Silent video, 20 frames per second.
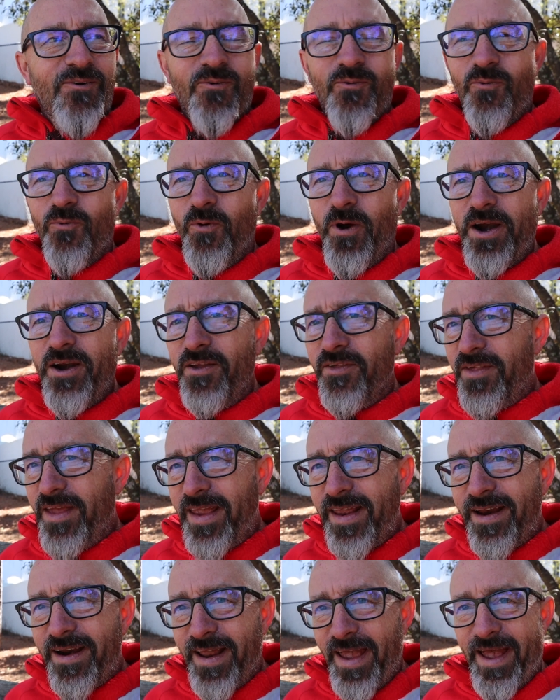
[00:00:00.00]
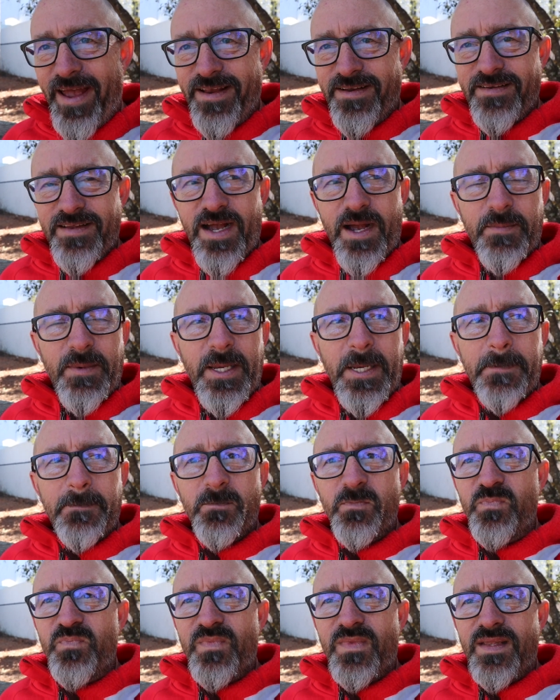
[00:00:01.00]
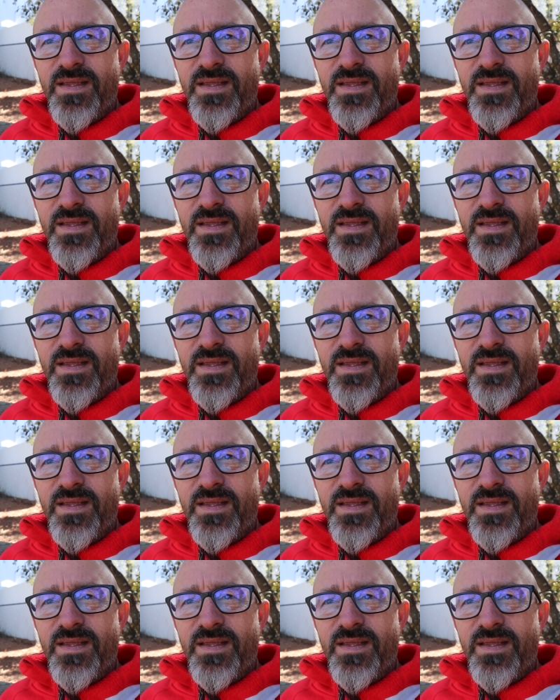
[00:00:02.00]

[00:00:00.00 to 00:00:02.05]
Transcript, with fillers: where are they at? I mean,